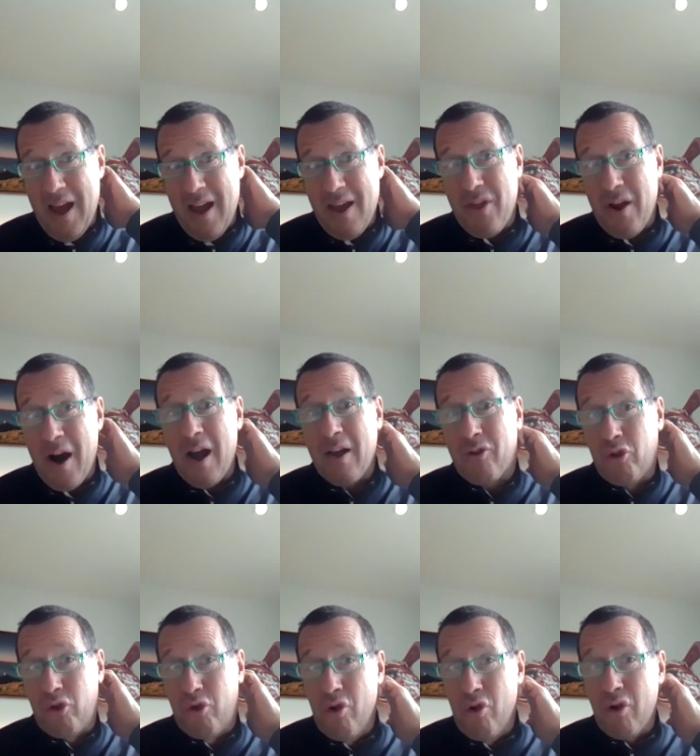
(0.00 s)
And there are
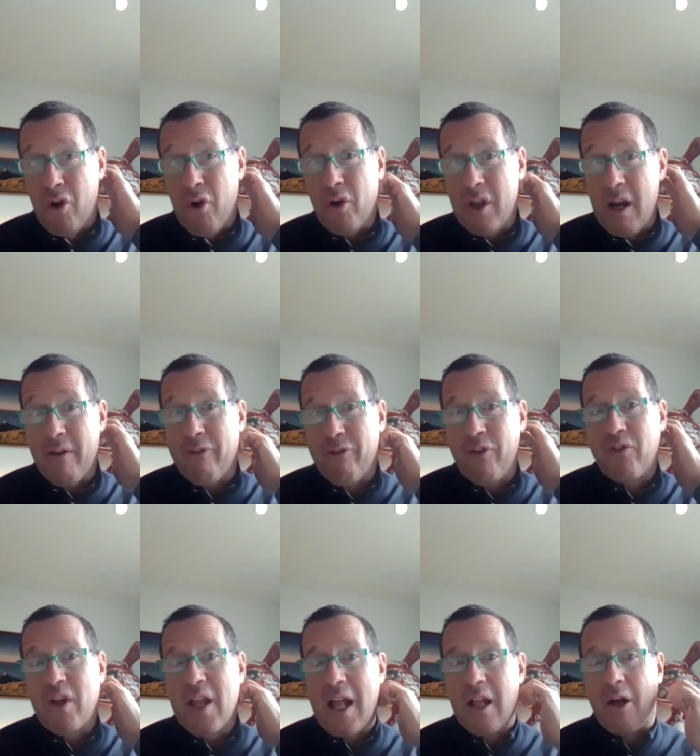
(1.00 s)
two Code
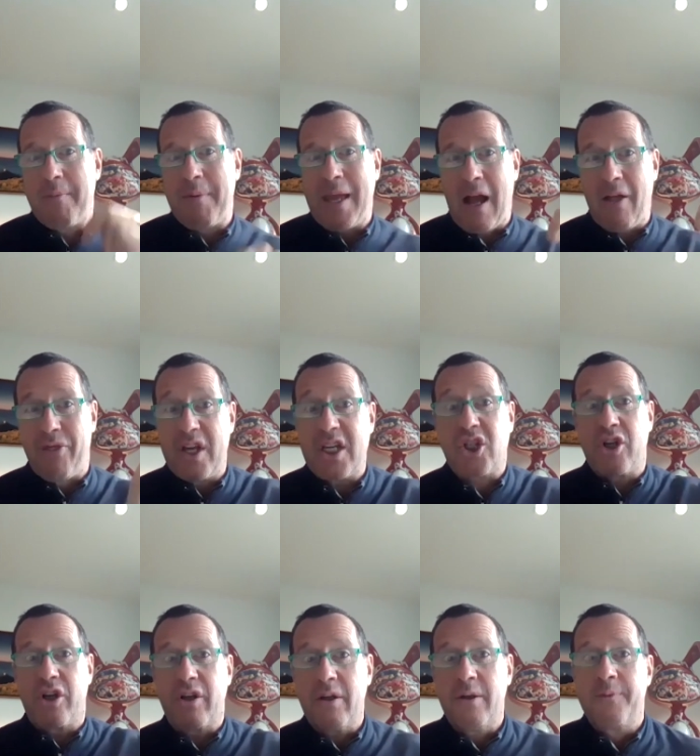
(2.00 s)
1159 coming out this
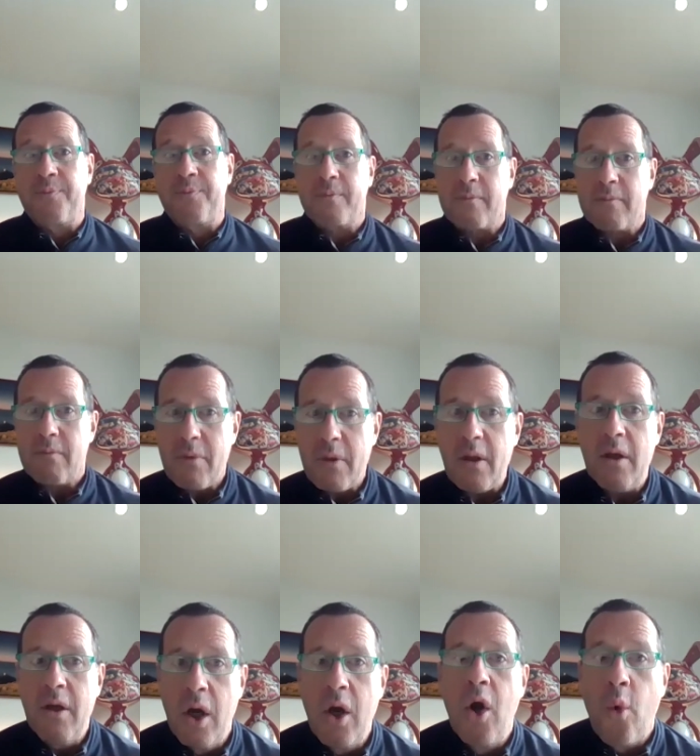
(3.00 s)
year,
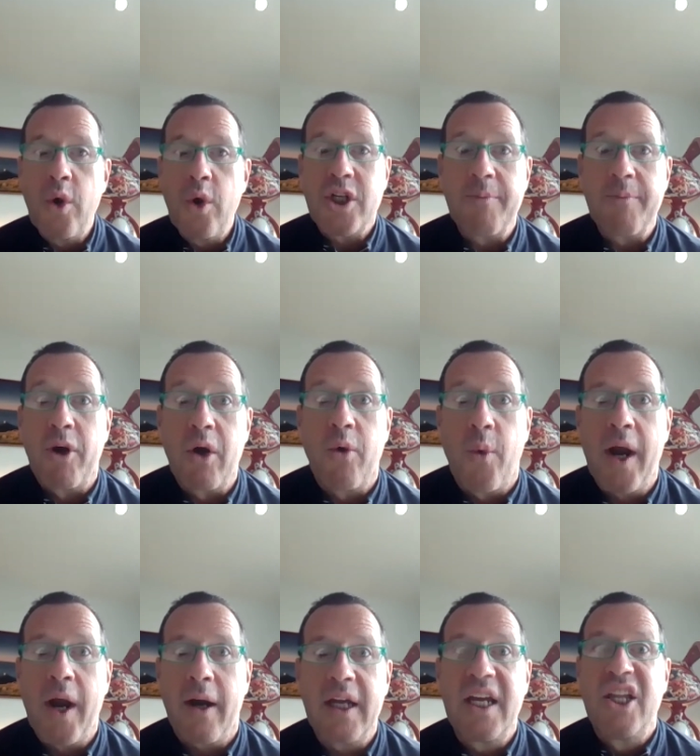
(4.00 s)
which I'm going to
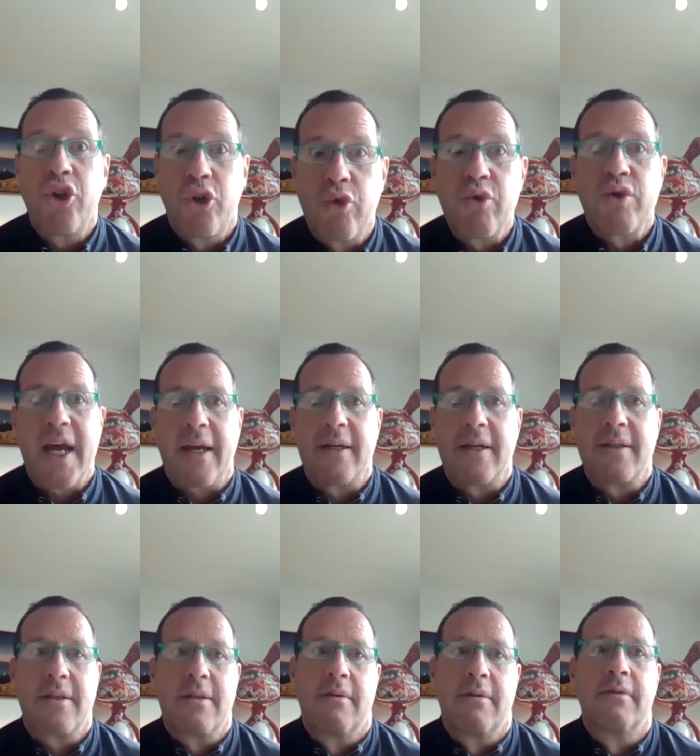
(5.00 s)
wear in two
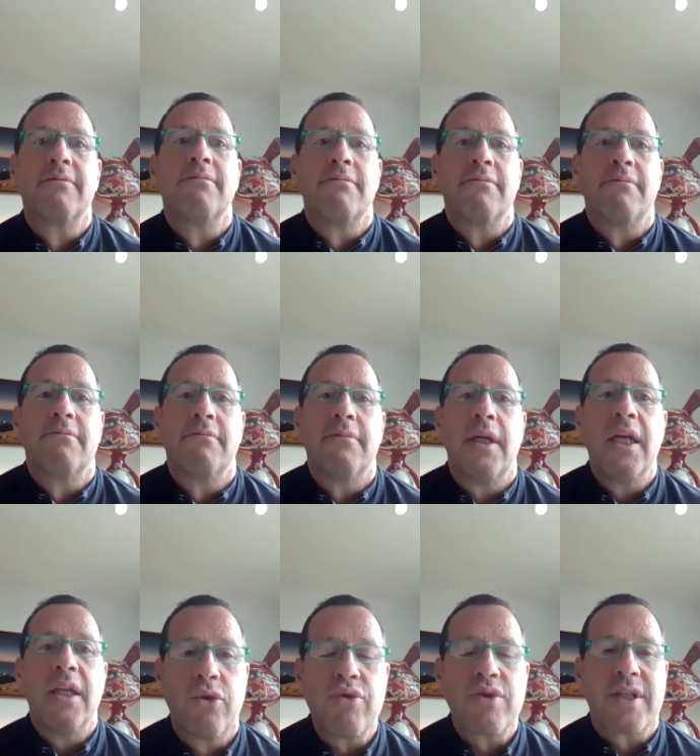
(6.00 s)
seconds.
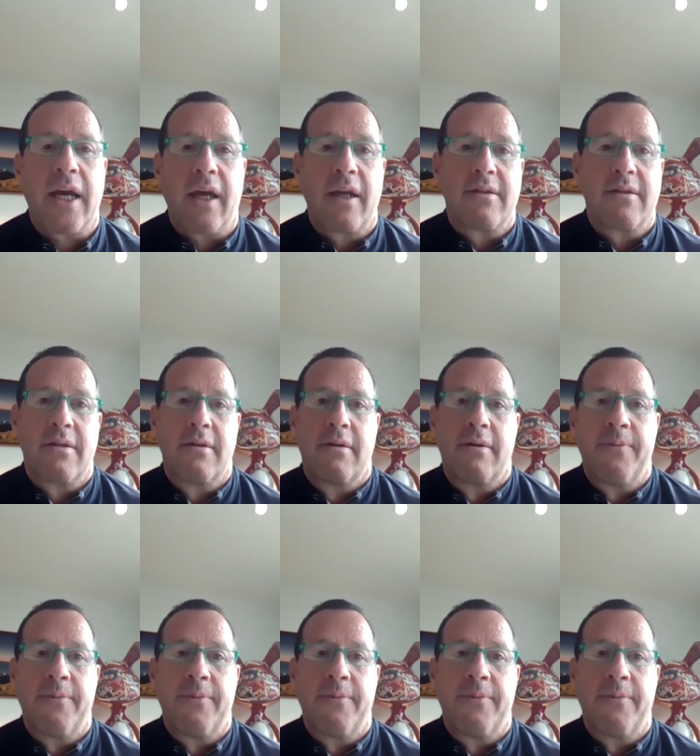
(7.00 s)
In Phenomenal. two seconds.